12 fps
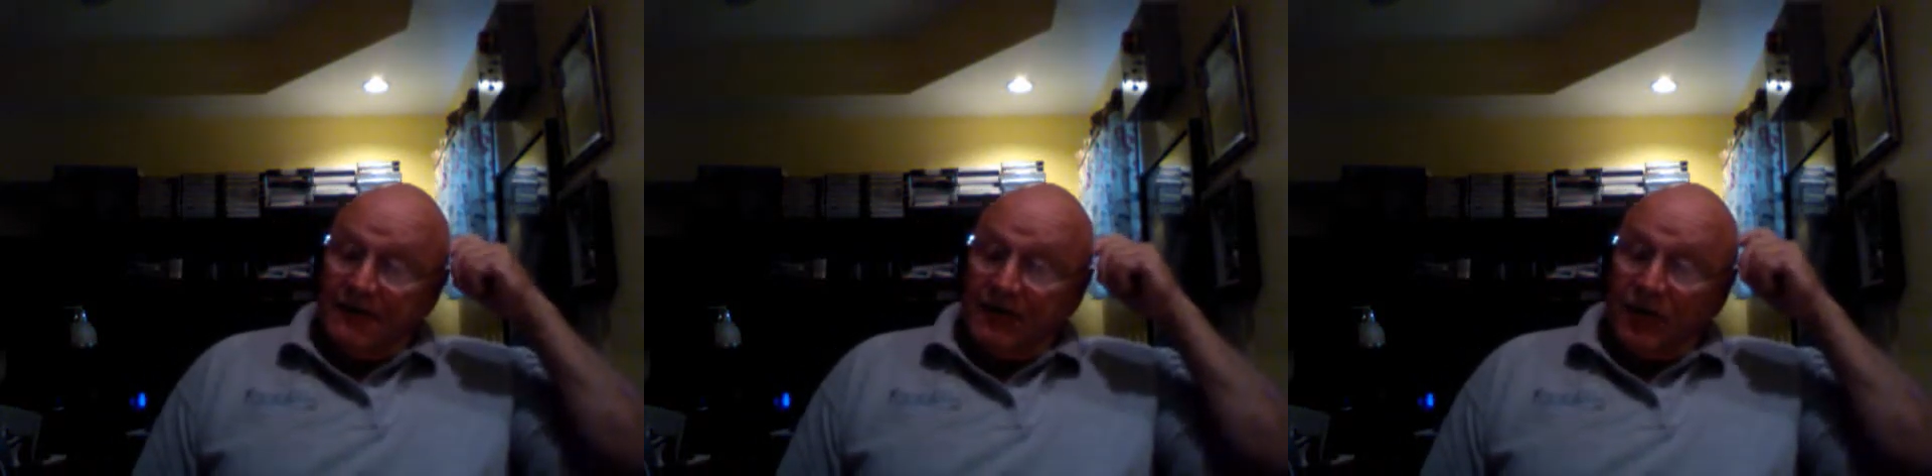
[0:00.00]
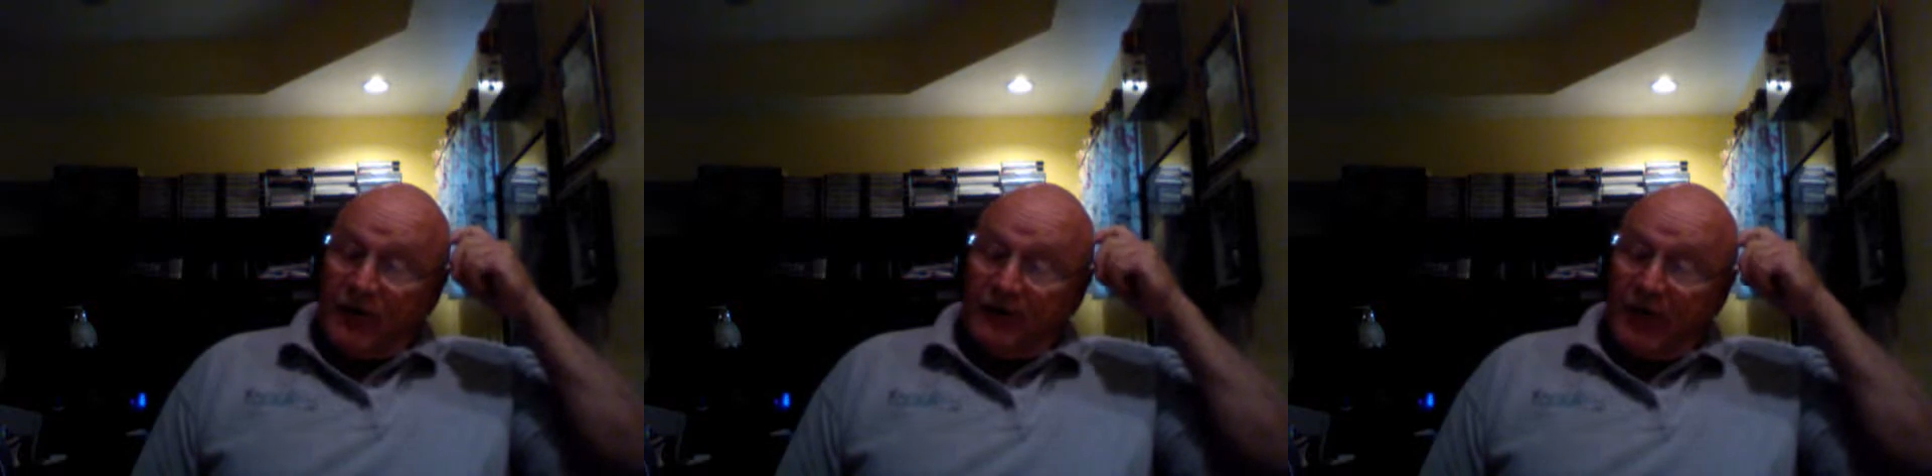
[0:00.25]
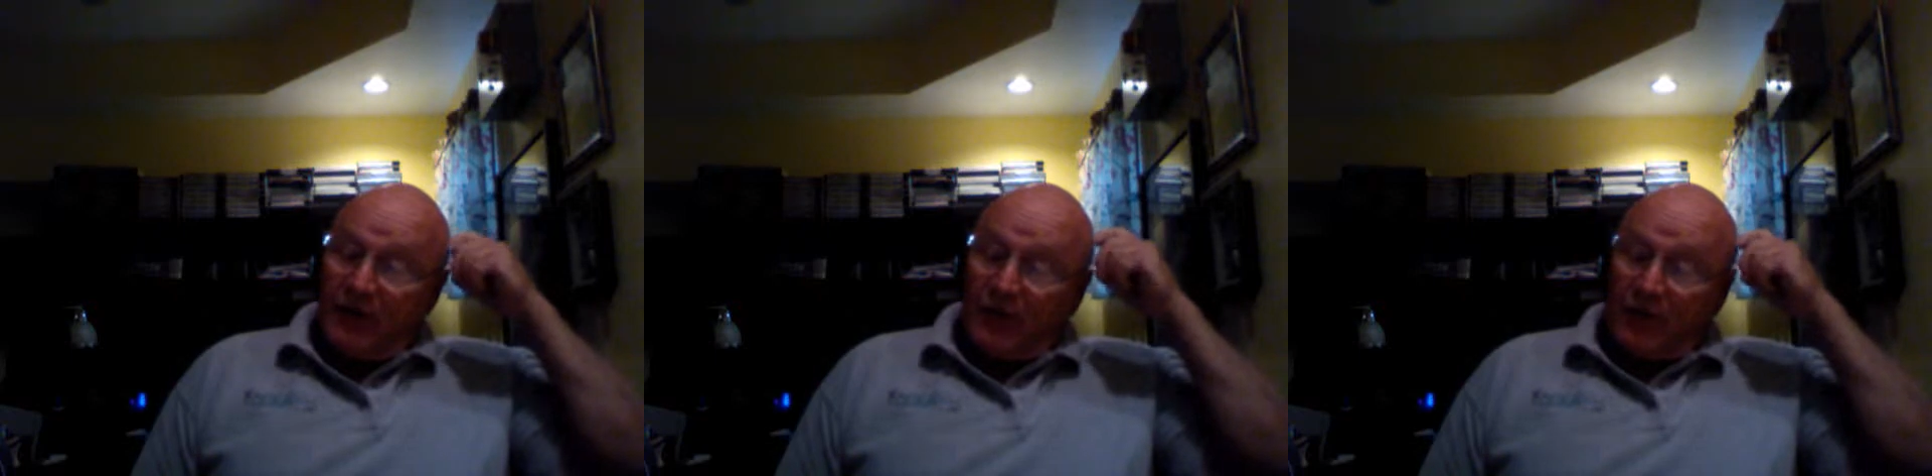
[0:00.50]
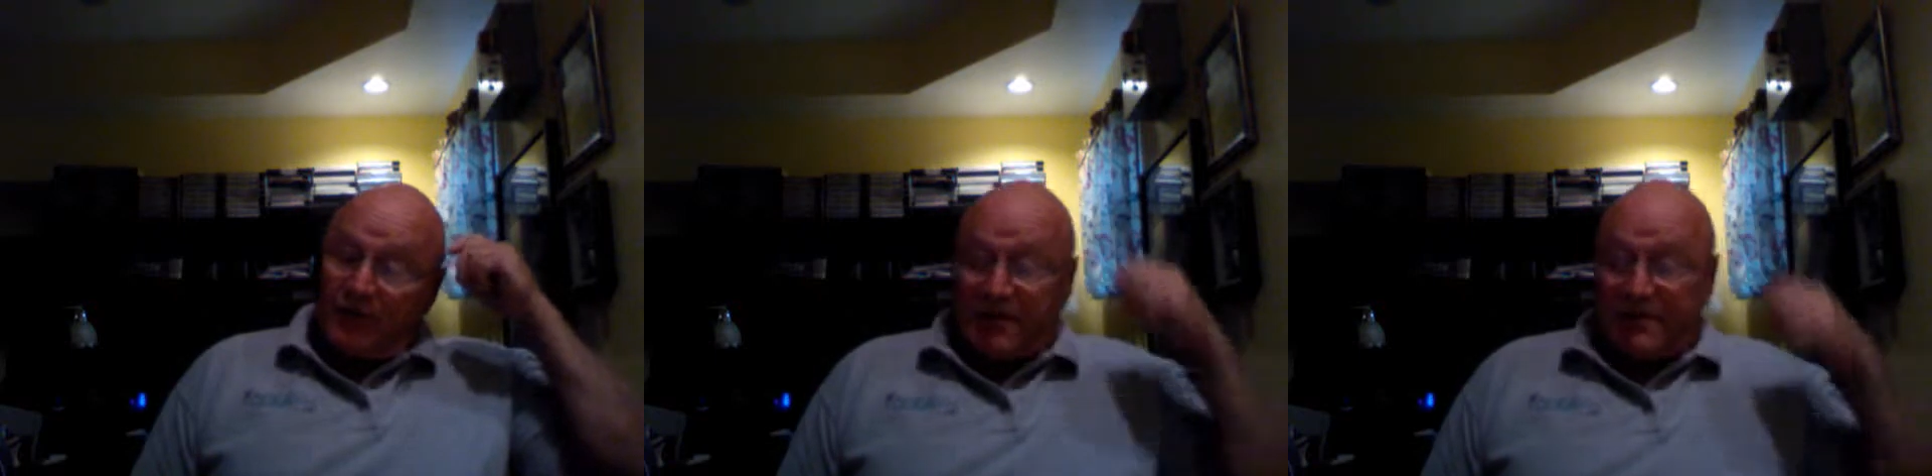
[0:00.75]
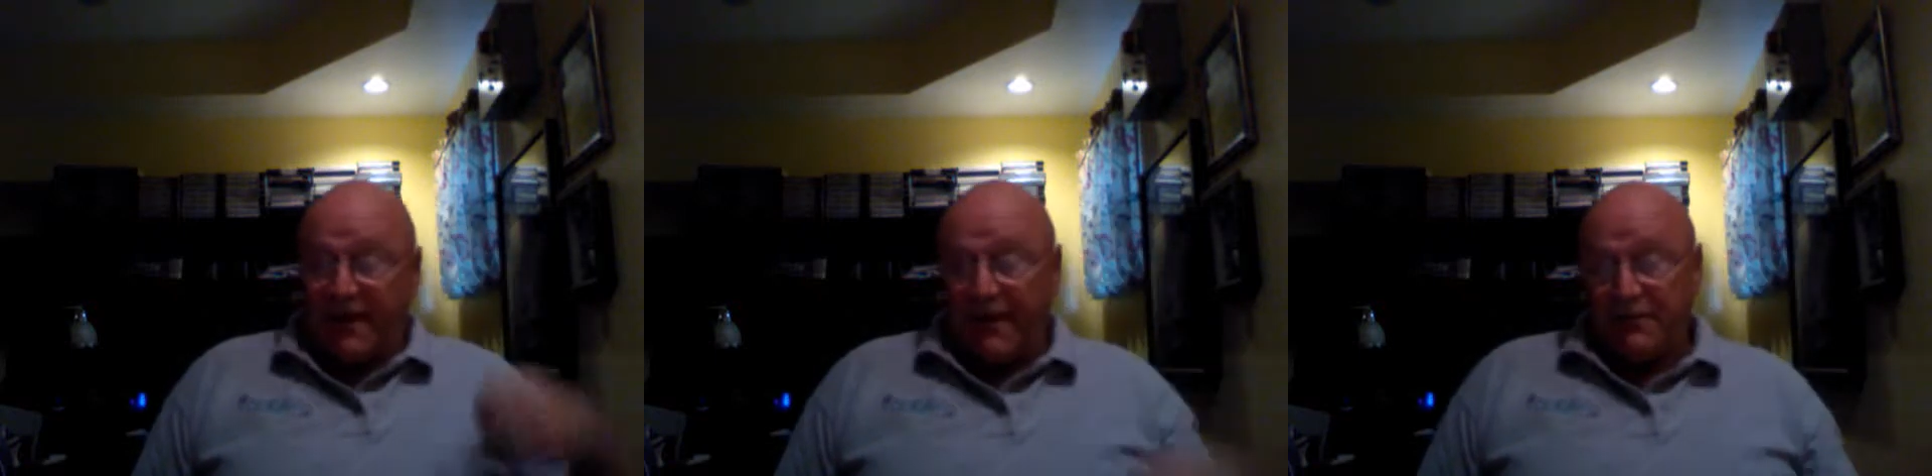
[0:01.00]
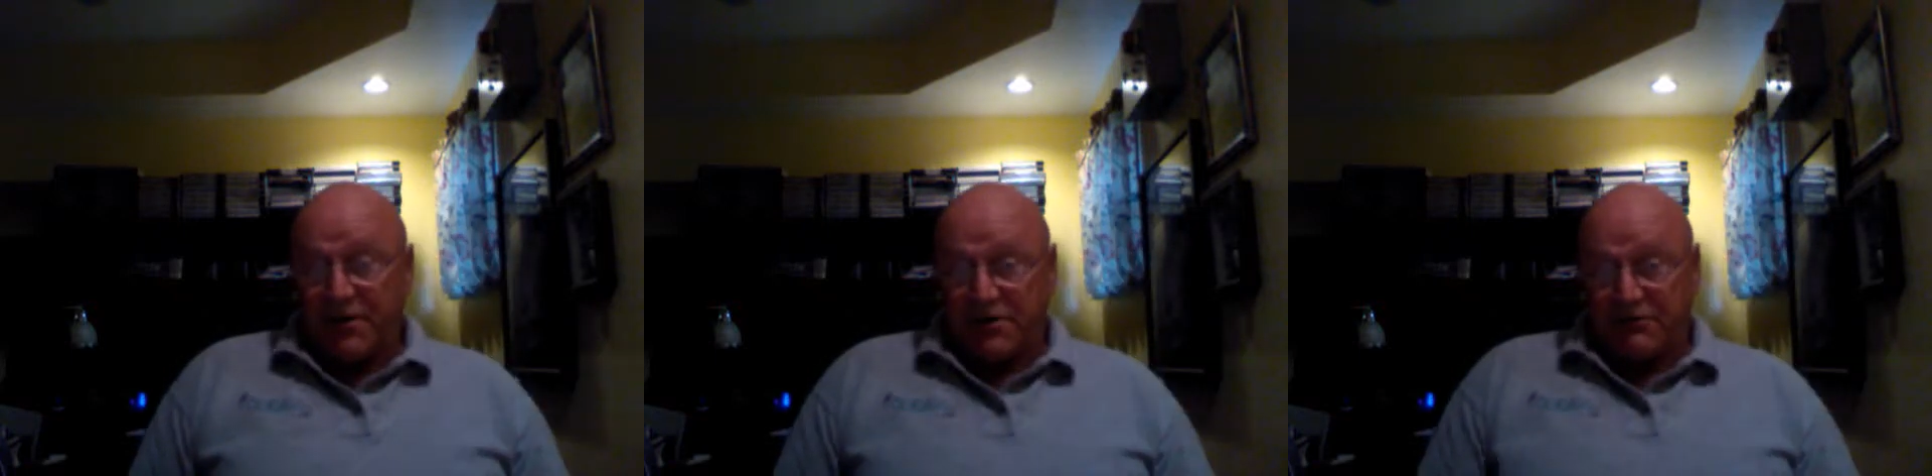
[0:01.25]
or you might want to put a tape
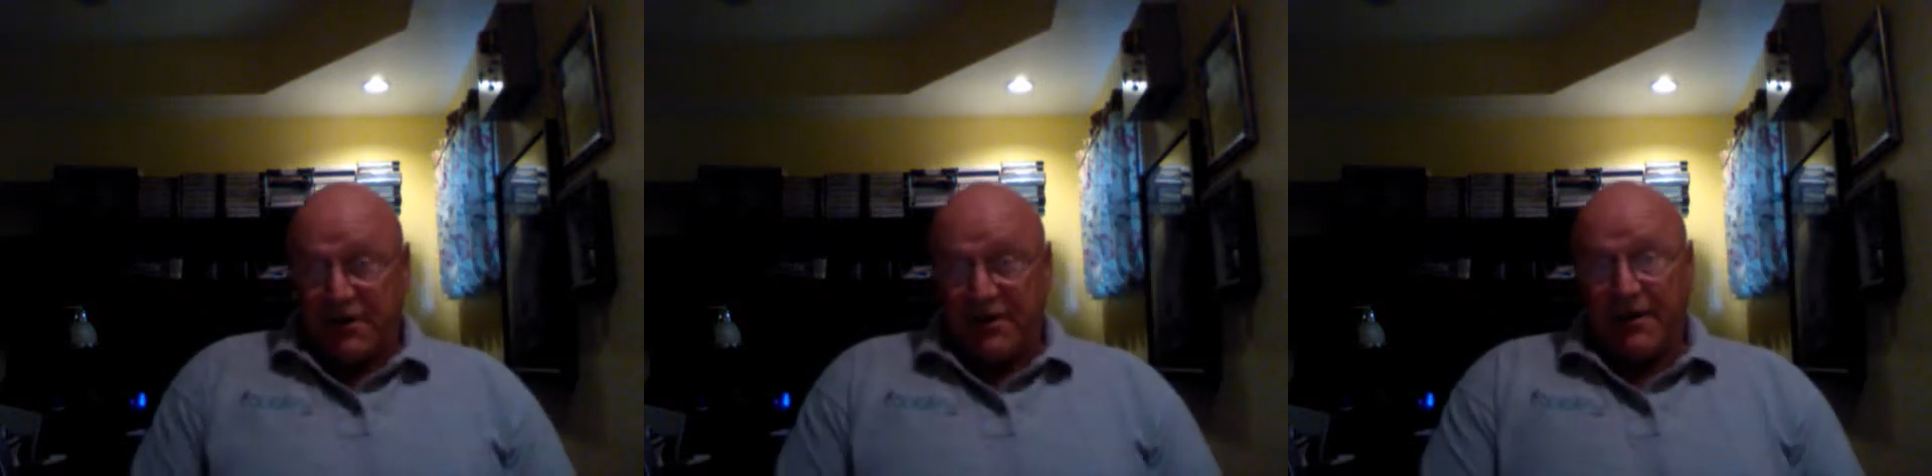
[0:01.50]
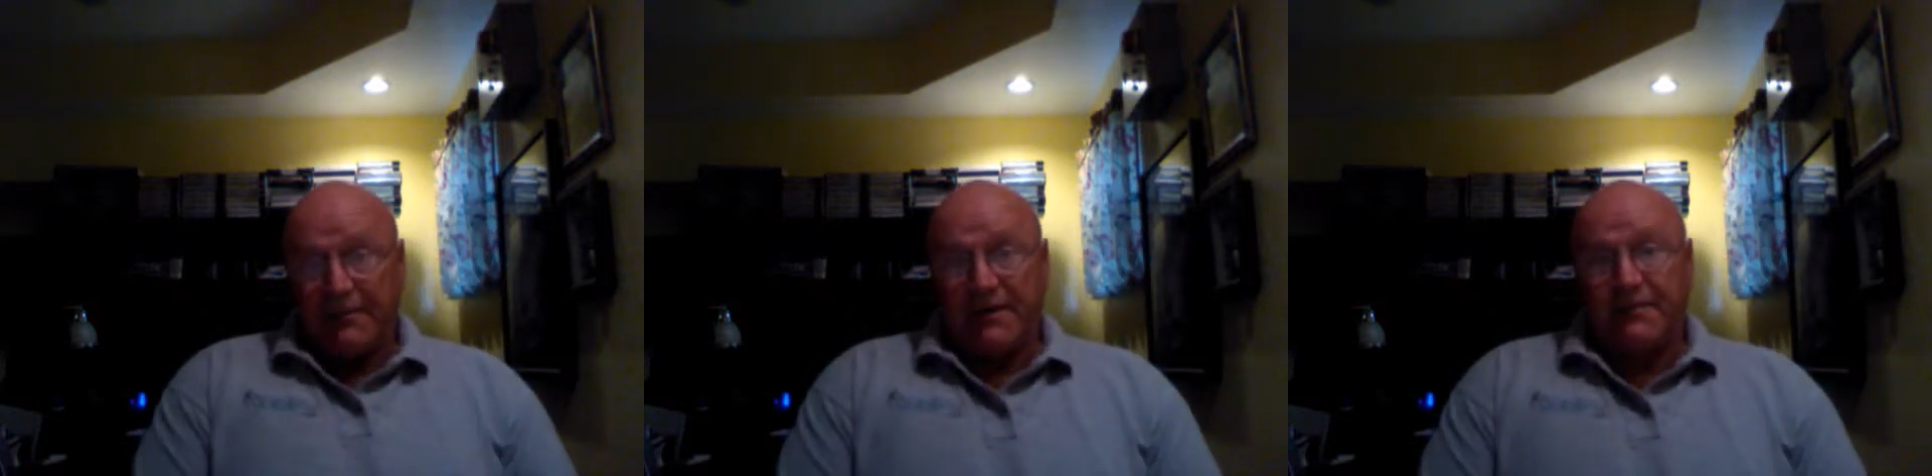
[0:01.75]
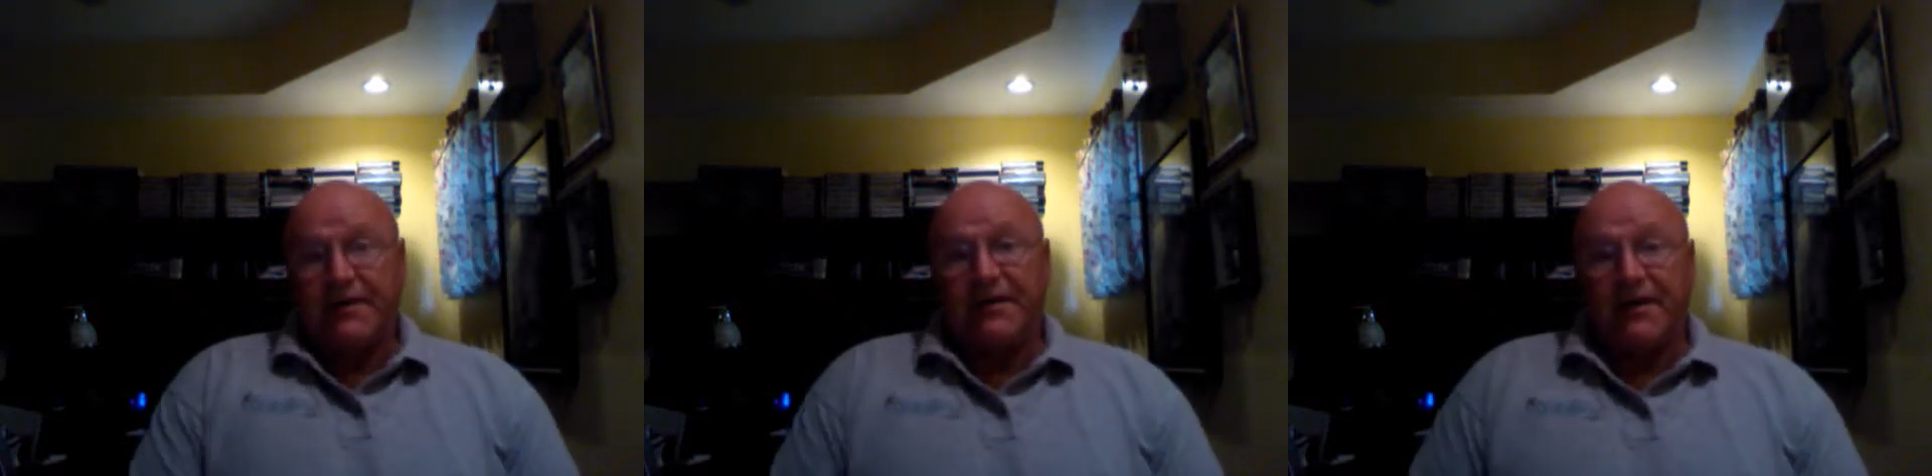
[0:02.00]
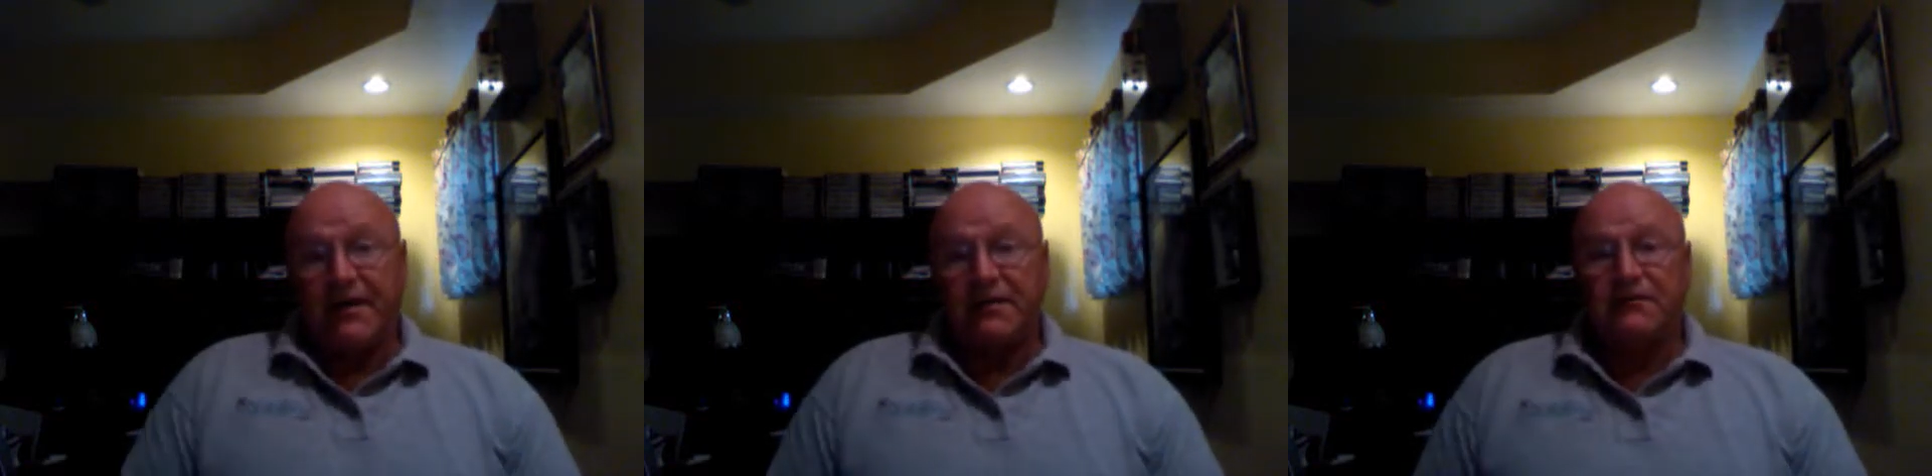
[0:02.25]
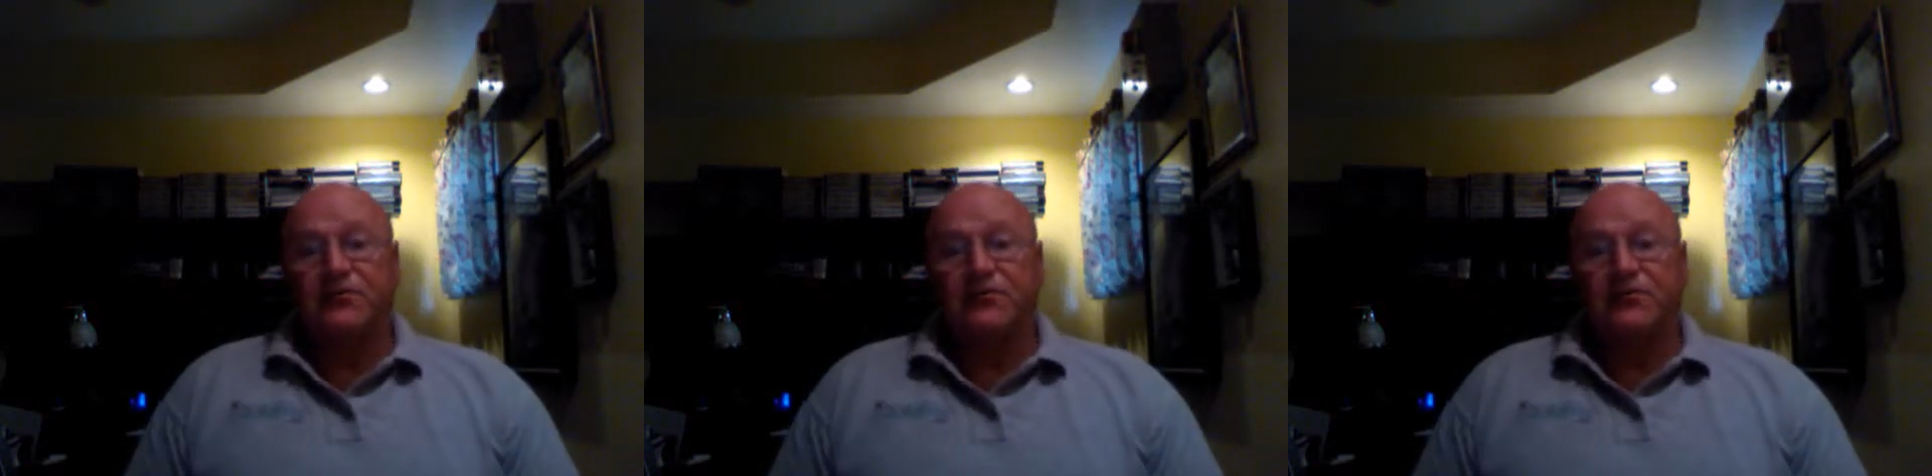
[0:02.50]
measure on them at the beginning,